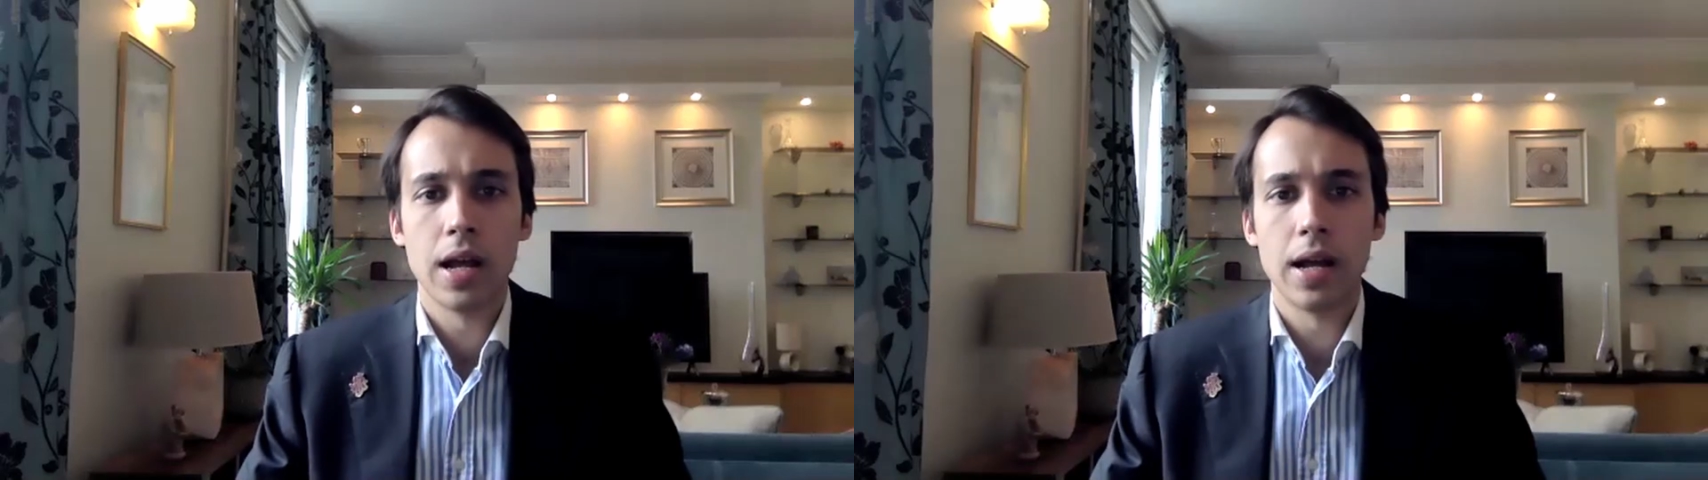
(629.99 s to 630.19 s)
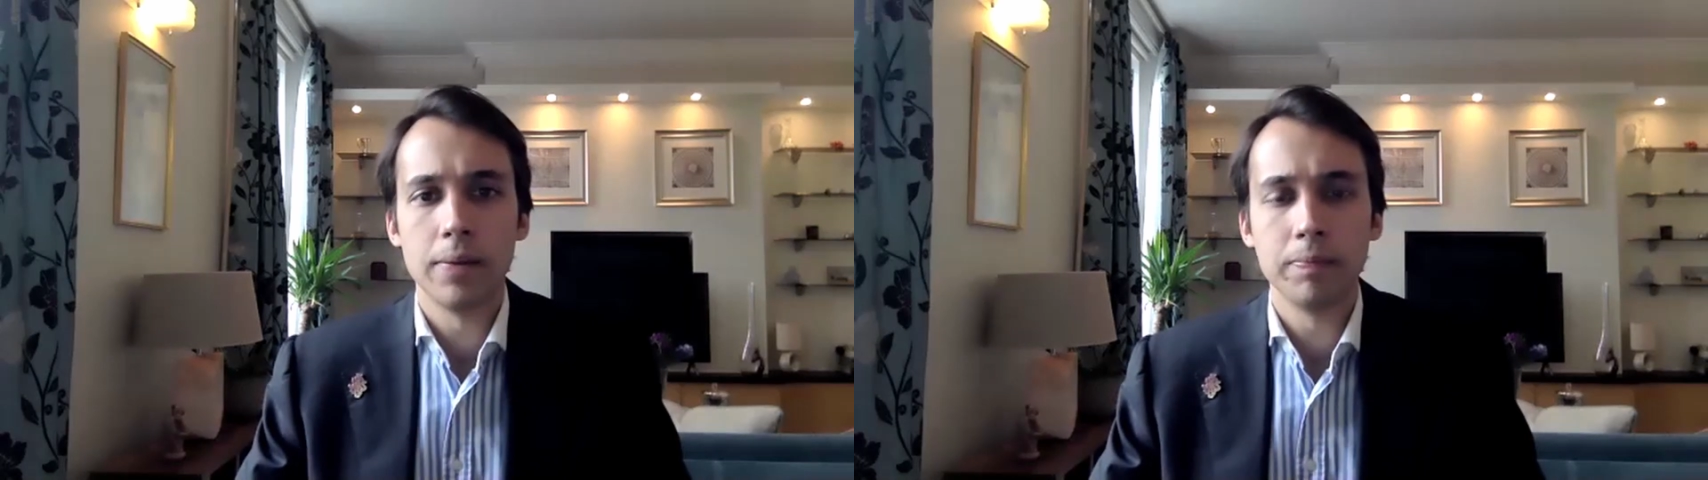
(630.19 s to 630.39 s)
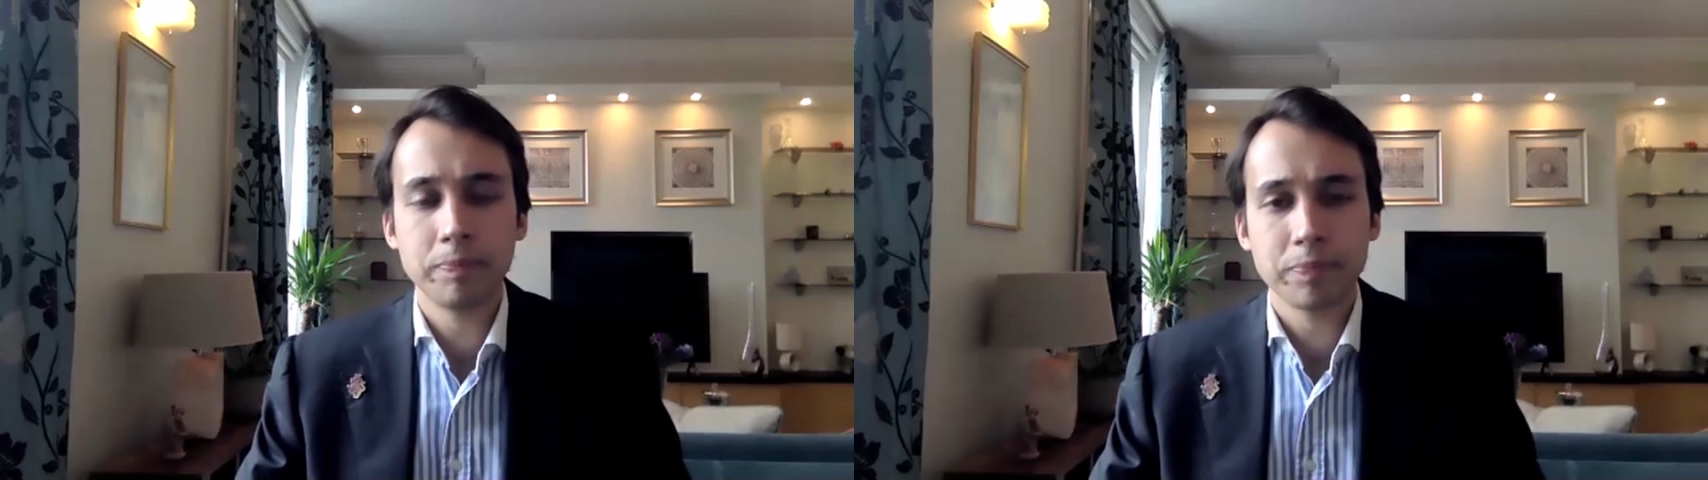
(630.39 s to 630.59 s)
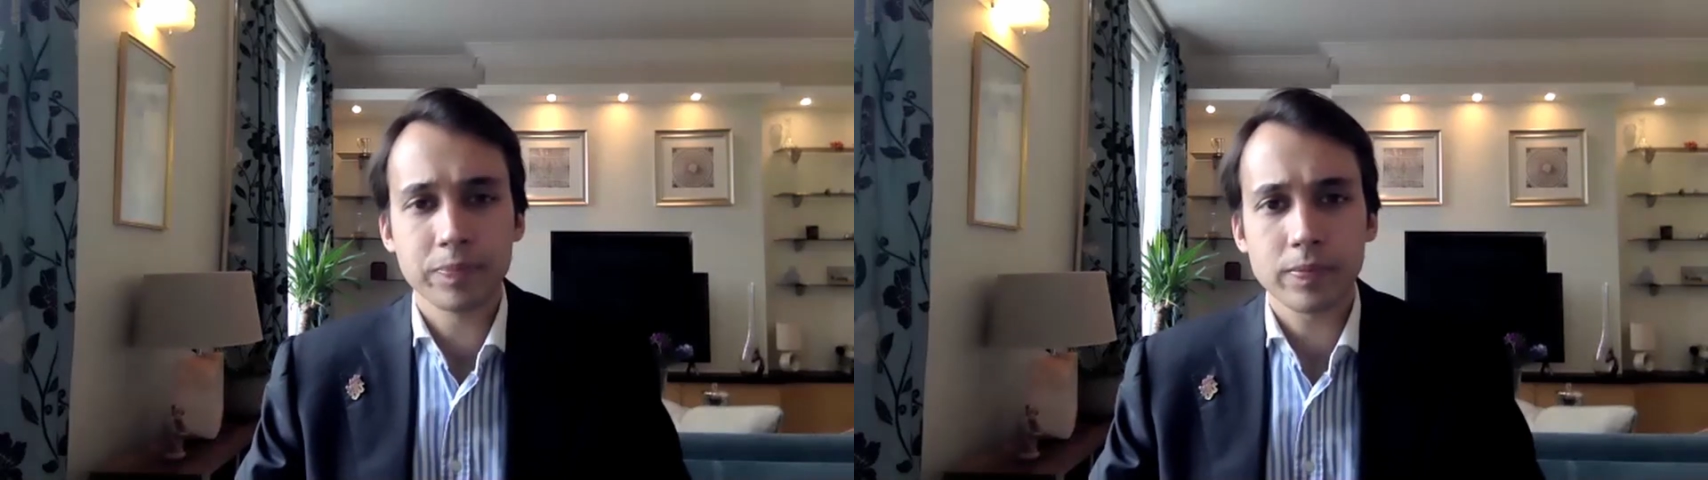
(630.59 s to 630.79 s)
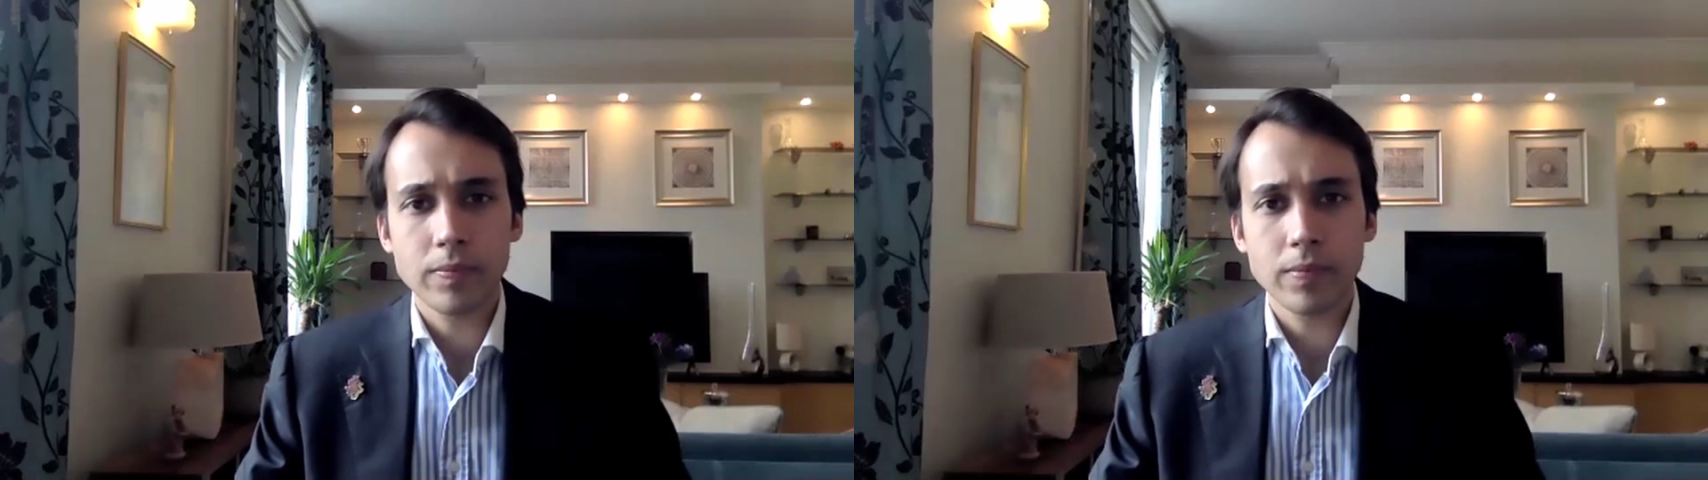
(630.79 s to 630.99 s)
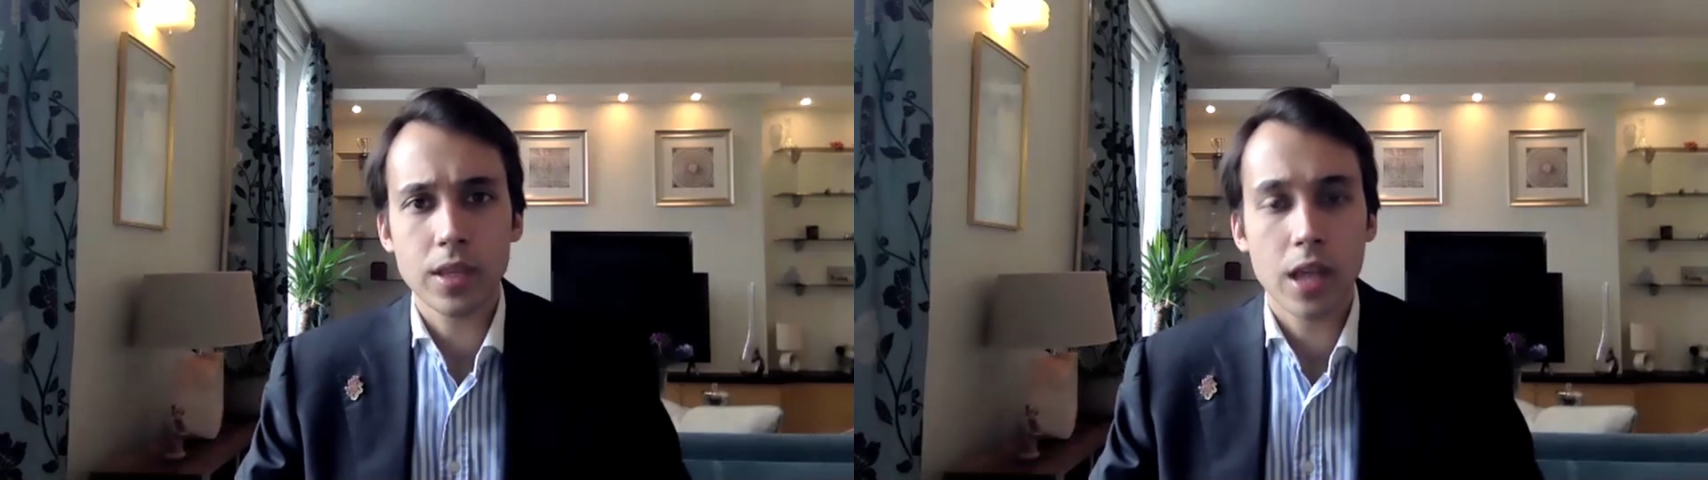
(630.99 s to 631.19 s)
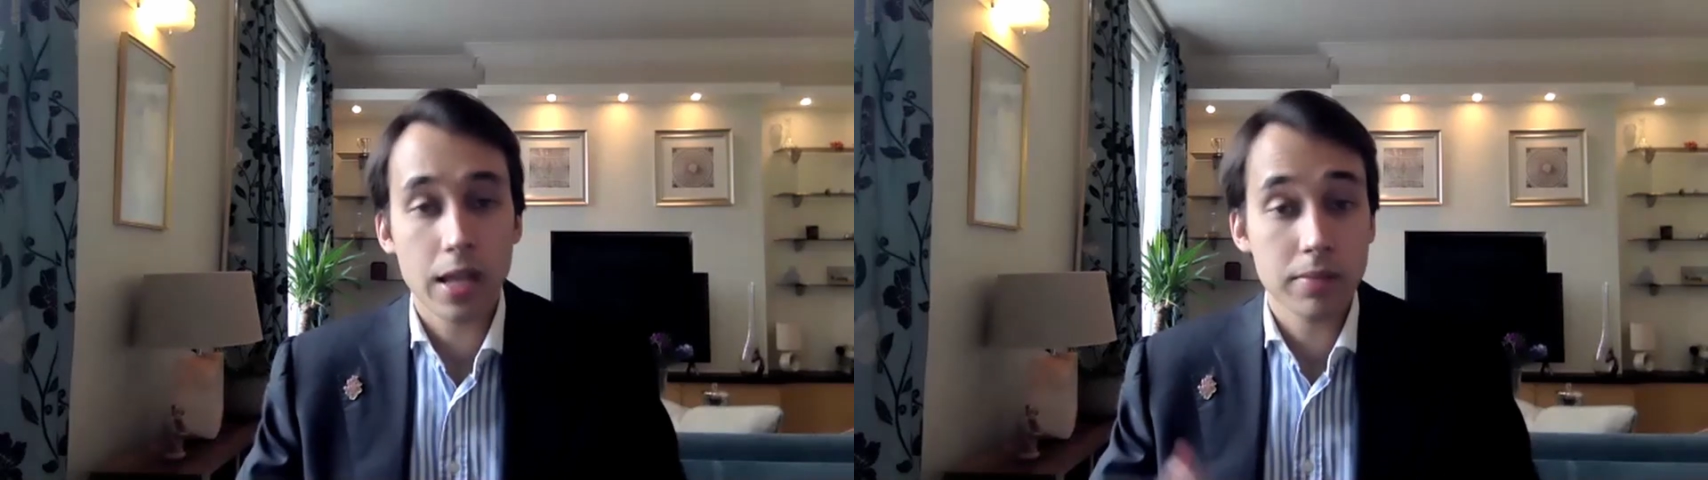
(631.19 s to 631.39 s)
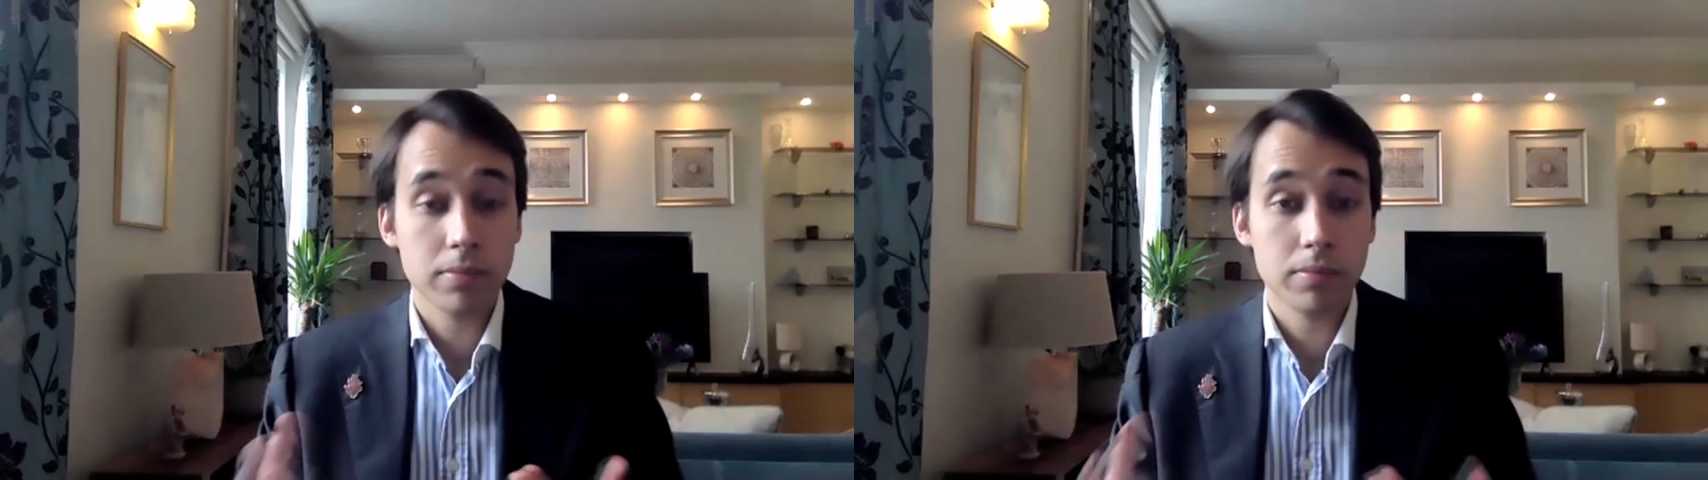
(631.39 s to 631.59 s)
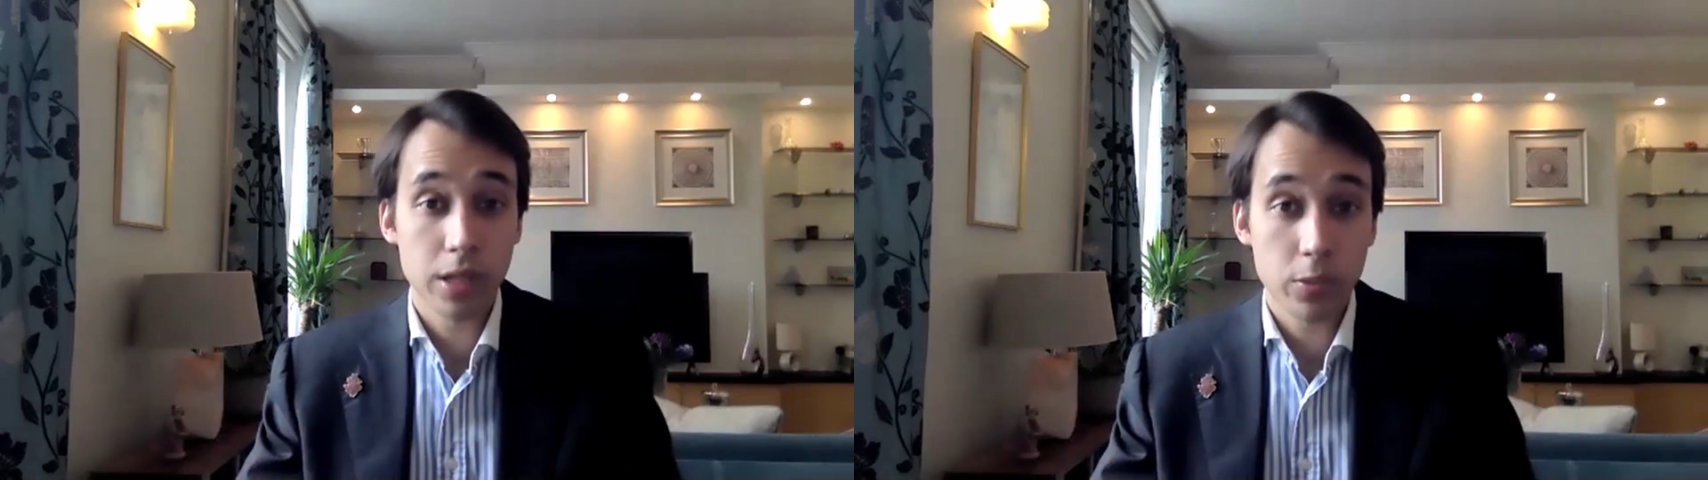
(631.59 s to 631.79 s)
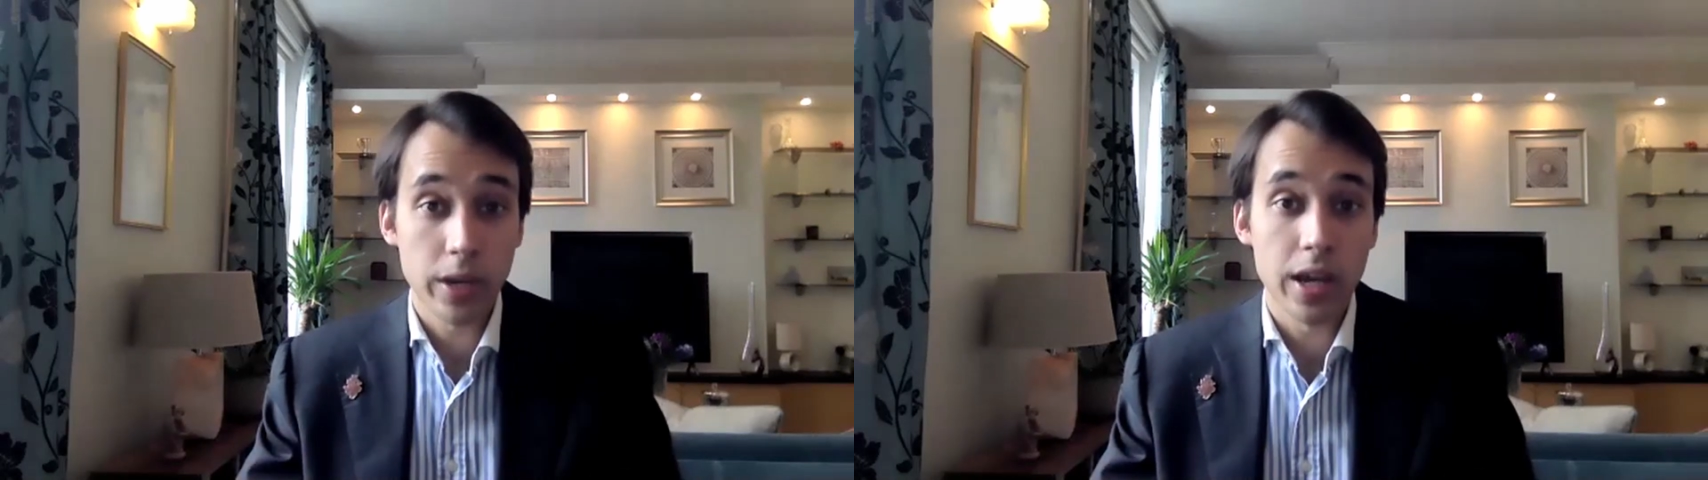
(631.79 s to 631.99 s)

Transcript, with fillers: Um, and by the way,